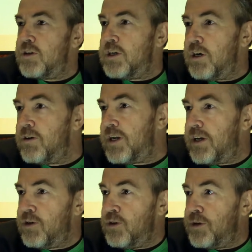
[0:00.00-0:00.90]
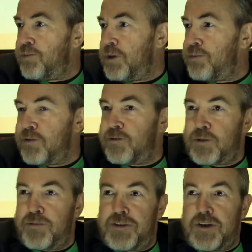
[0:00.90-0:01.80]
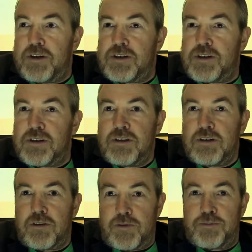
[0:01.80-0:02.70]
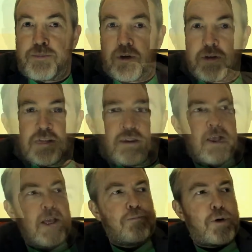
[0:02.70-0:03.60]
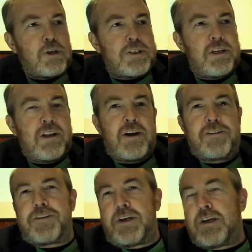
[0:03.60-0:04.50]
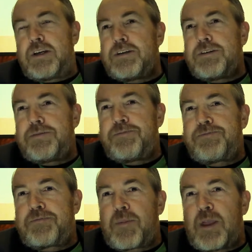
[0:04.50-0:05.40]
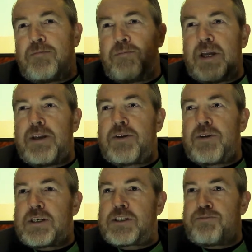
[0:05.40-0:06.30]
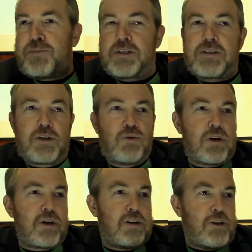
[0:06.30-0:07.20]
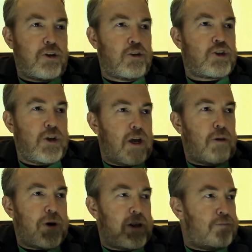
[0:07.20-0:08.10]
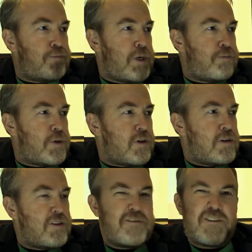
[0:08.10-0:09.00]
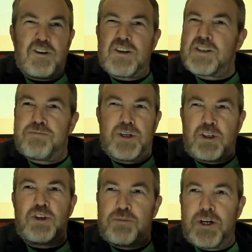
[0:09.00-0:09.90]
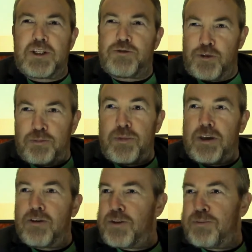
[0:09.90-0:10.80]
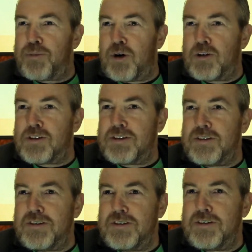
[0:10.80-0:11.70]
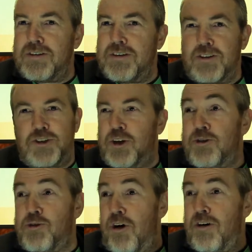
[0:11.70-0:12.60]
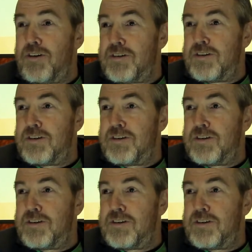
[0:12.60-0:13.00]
to go and unhook people from things of the past. Personally, I think many recipes that one can use to help other people focus a bit too much for me on the past. It's not wrong,